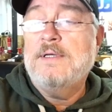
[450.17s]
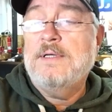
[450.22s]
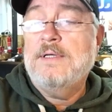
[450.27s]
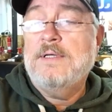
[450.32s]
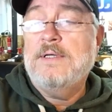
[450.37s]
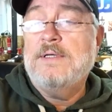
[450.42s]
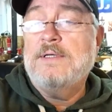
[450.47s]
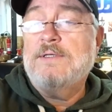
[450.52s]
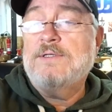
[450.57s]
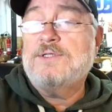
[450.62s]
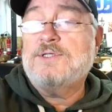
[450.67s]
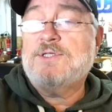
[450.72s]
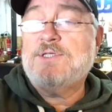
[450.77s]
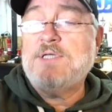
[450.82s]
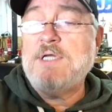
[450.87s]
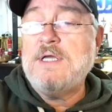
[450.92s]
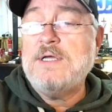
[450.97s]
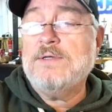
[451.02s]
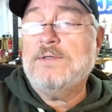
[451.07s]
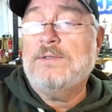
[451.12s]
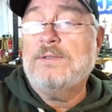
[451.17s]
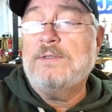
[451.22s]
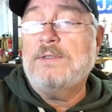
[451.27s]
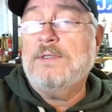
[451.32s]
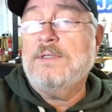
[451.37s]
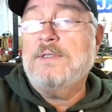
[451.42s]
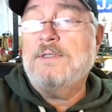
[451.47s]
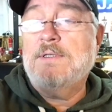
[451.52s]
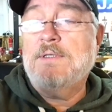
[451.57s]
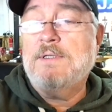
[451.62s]
steel,
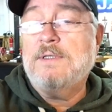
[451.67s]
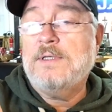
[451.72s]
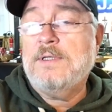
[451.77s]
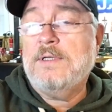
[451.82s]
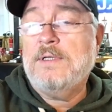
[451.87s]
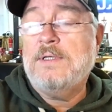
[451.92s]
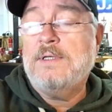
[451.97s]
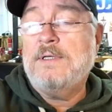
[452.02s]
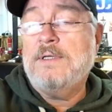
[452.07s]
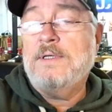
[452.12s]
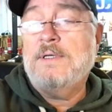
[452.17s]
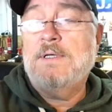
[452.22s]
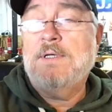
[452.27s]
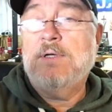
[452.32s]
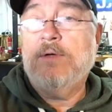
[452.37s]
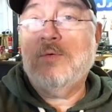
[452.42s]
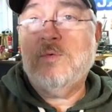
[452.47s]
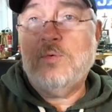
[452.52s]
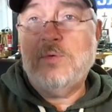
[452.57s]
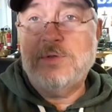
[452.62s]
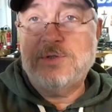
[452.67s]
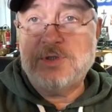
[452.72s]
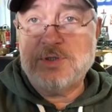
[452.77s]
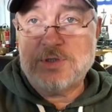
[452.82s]
which